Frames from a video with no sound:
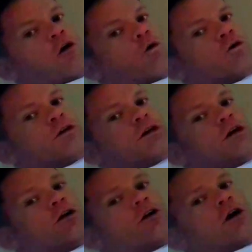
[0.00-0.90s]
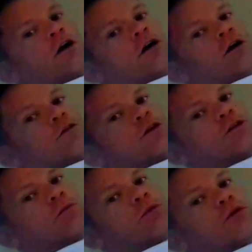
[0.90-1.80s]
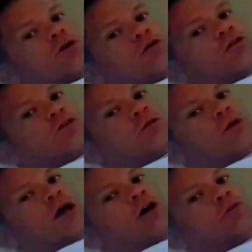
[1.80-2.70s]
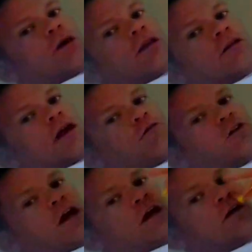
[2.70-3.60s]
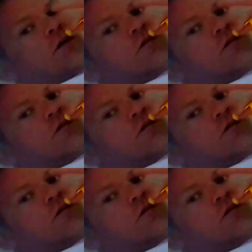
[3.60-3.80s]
holding here. Then the balloon is going to be held by the left hand,